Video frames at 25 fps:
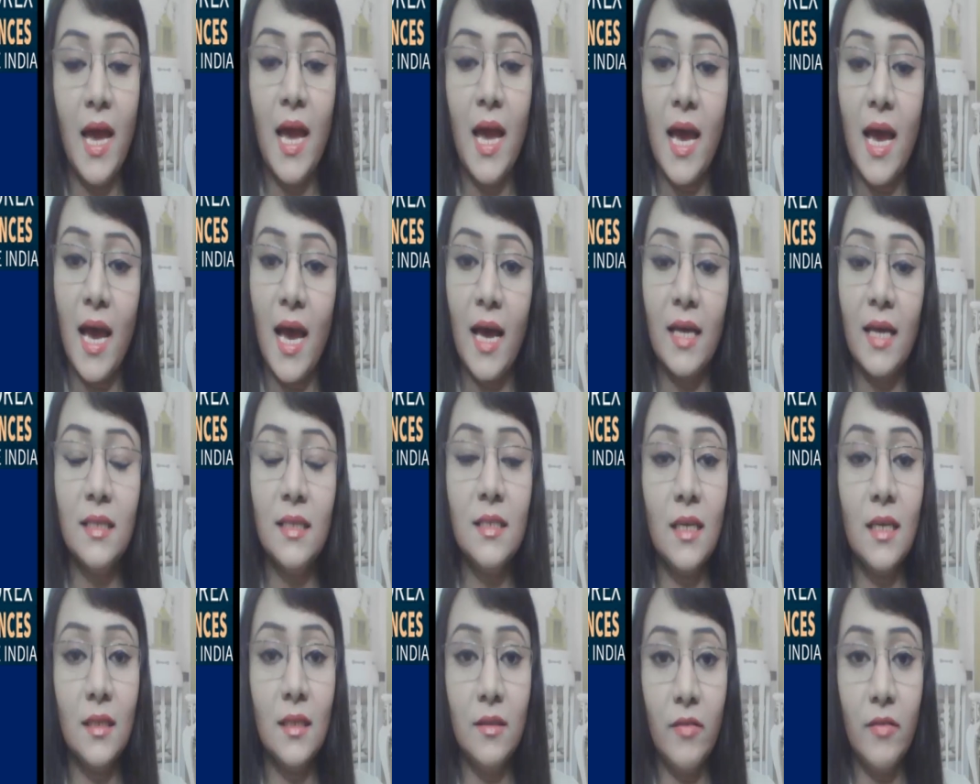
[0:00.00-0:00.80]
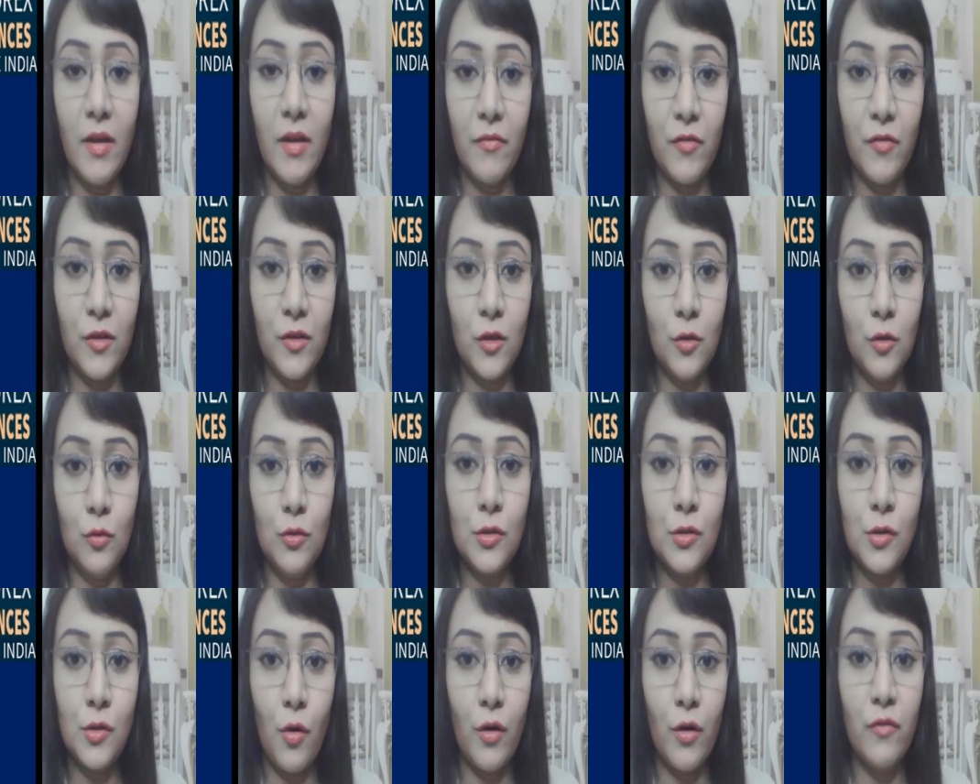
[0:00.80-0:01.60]
and other
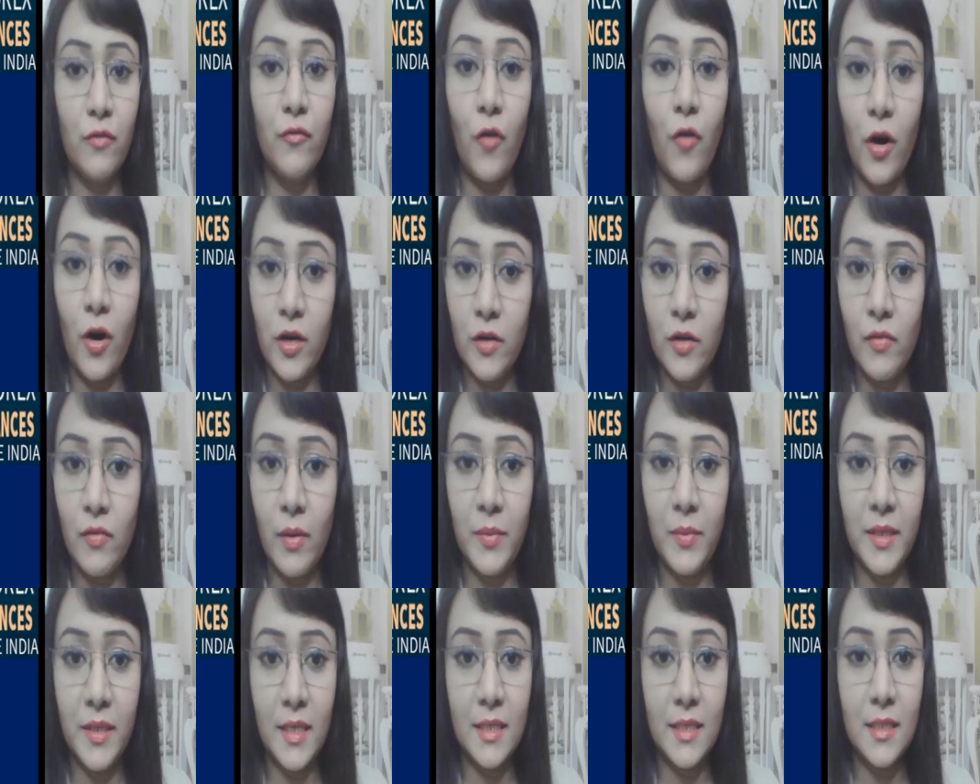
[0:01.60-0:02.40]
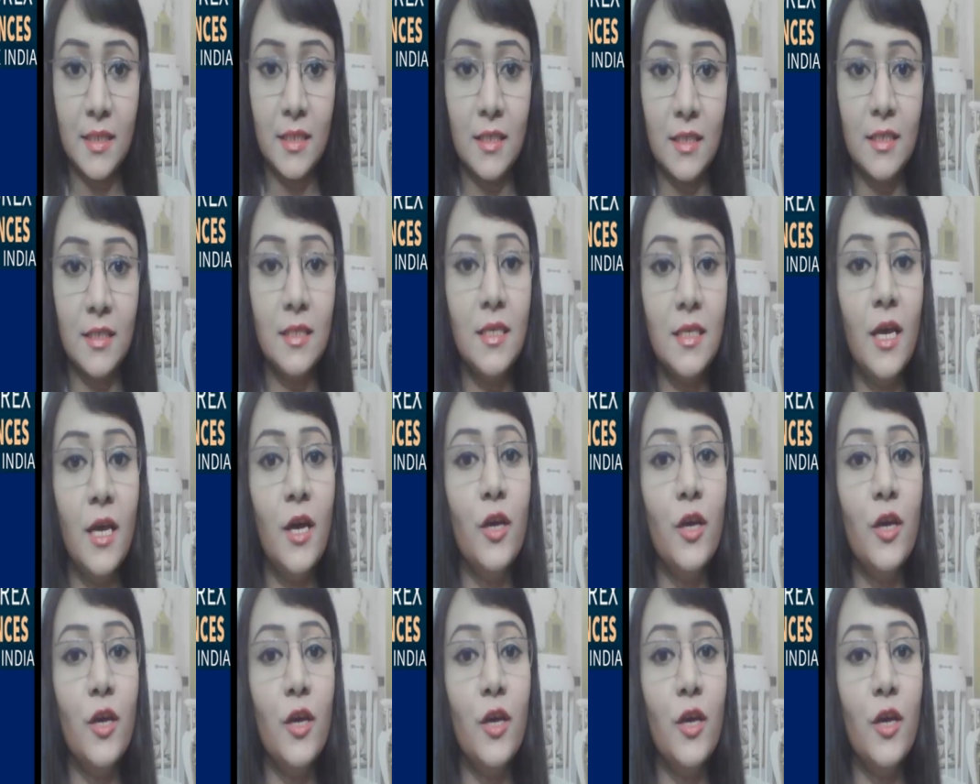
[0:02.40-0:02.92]
FAQs on foreign remittances,